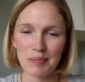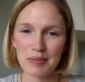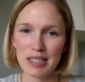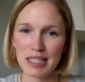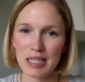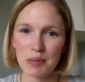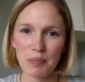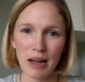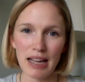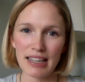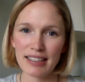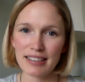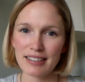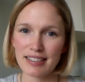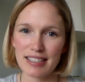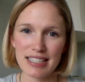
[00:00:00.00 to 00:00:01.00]

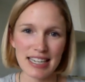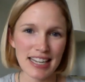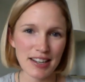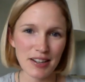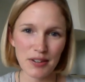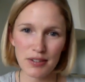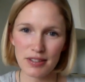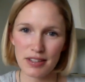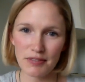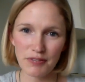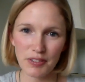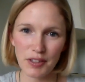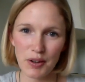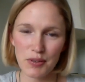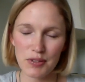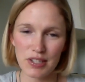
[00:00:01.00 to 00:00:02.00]
Despite tears that
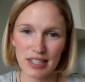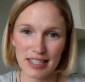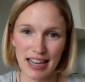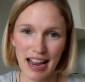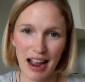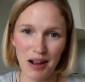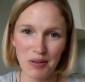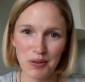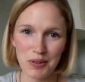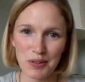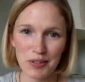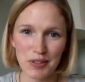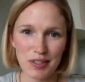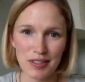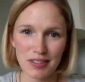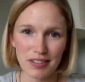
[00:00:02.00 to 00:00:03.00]
flowed just
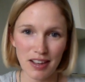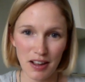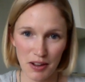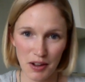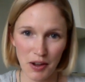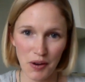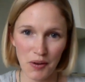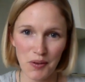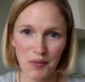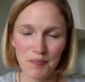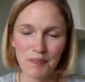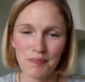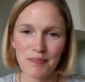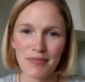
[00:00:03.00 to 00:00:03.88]
hours ago,